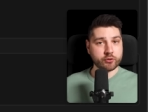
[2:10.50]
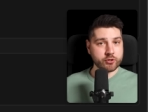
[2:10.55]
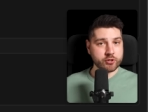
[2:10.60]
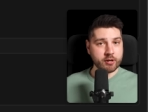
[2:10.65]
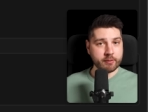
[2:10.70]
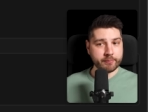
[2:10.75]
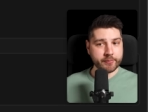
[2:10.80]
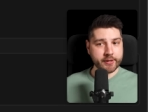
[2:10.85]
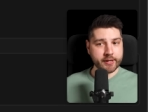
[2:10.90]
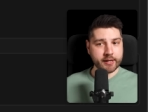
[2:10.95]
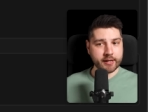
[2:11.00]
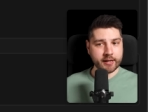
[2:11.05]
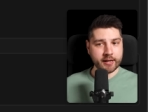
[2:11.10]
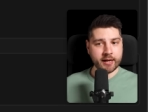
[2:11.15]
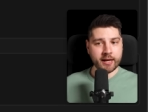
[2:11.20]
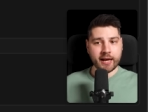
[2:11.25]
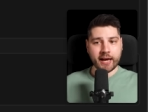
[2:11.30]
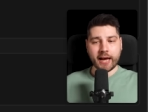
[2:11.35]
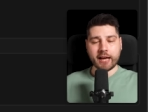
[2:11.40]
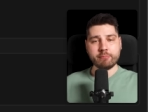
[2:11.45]
something,
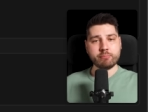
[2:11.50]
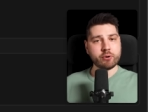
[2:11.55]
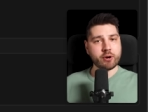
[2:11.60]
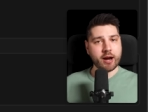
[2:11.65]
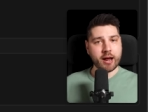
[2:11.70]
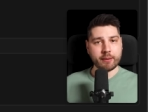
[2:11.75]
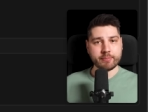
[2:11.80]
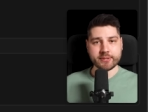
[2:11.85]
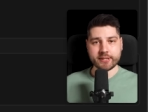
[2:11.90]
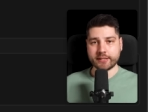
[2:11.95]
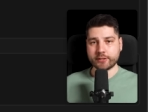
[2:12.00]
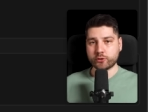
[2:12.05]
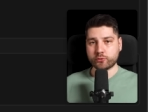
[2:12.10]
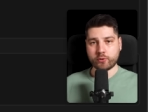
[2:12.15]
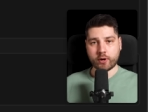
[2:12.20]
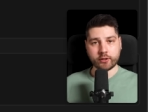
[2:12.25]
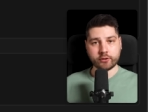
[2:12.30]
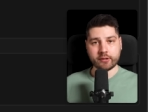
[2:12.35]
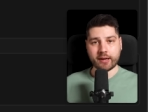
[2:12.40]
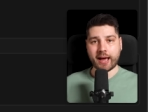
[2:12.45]
and perhaps it's
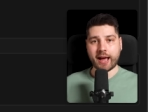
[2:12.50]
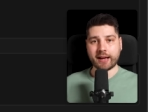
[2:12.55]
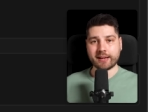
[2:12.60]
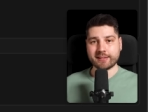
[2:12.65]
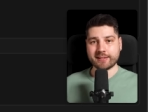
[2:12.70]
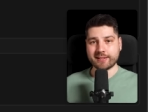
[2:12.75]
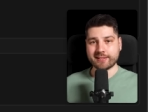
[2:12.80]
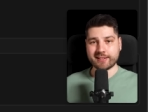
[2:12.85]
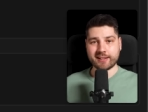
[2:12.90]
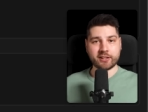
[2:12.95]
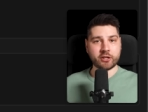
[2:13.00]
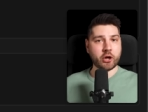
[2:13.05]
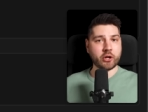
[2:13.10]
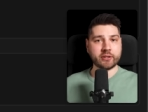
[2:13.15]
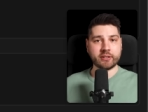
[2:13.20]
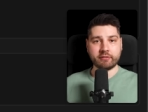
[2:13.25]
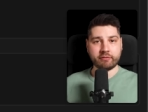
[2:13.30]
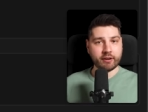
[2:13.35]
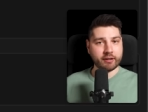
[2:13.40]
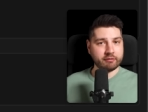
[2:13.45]
trying to access an
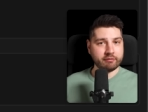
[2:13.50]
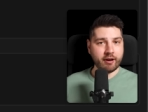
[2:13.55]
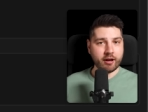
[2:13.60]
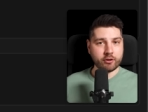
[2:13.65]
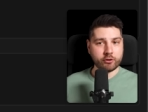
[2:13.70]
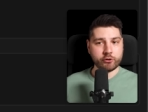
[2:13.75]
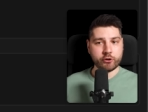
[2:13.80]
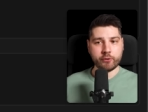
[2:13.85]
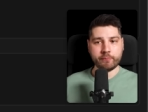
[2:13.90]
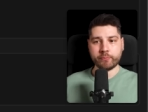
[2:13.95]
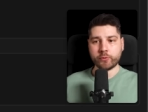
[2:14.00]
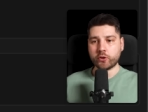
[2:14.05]
undefined value,